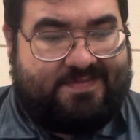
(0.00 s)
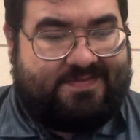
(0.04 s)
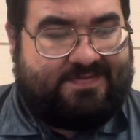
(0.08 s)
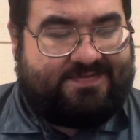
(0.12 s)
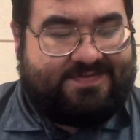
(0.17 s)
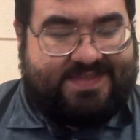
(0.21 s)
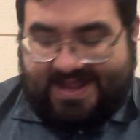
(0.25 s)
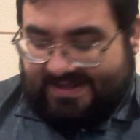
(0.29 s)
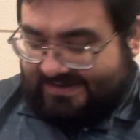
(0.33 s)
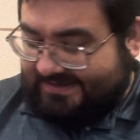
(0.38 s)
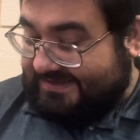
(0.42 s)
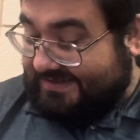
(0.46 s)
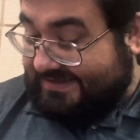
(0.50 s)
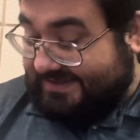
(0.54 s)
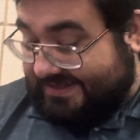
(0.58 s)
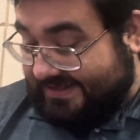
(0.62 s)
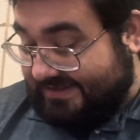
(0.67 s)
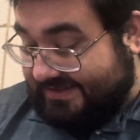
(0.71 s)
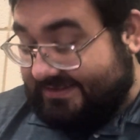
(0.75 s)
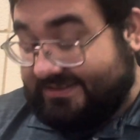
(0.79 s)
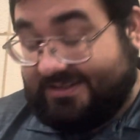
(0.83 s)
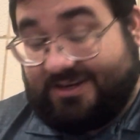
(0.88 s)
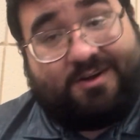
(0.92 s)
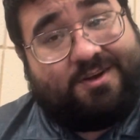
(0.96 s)
That's
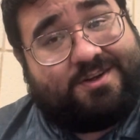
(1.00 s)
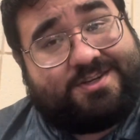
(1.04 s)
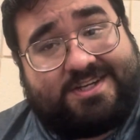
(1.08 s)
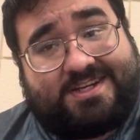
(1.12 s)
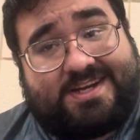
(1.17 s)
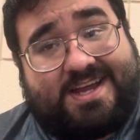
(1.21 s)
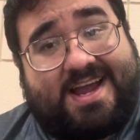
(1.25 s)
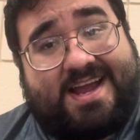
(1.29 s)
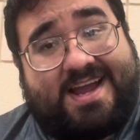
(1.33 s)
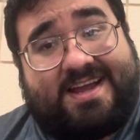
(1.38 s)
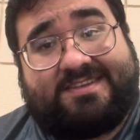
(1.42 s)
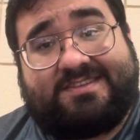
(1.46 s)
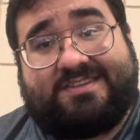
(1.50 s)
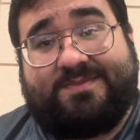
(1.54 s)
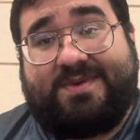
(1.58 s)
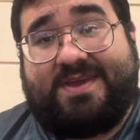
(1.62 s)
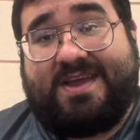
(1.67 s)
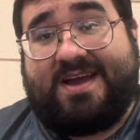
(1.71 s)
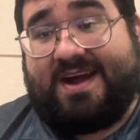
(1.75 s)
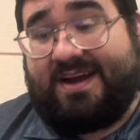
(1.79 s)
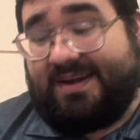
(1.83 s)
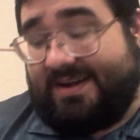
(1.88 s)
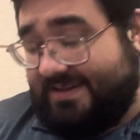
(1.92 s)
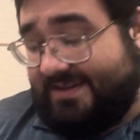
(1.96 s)
discouraging, guys, to be
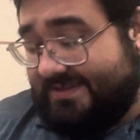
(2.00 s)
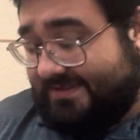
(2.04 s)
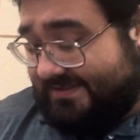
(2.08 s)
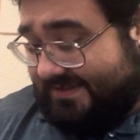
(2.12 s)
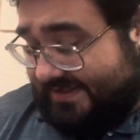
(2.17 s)
honest.